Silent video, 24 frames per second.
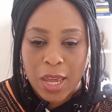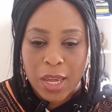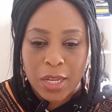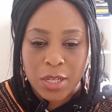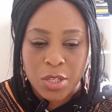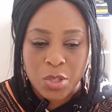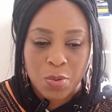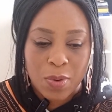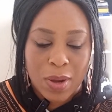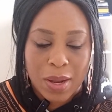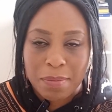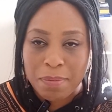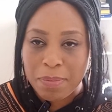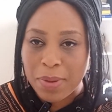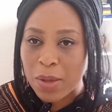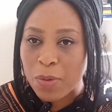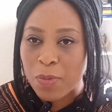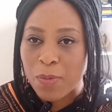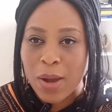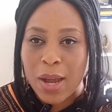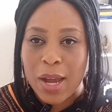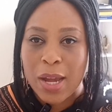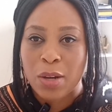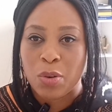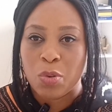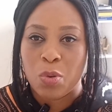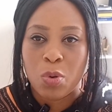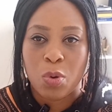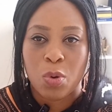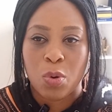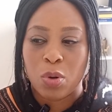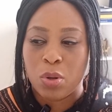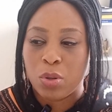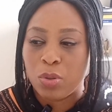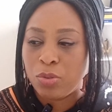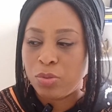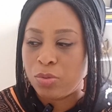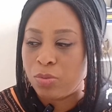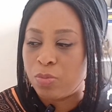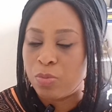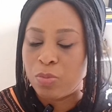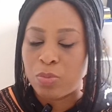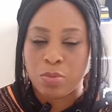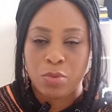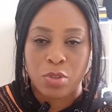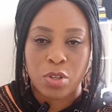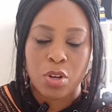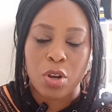H1B1
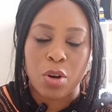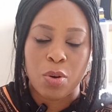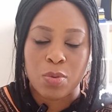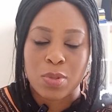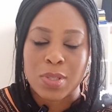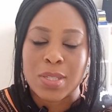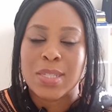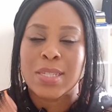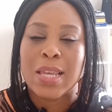or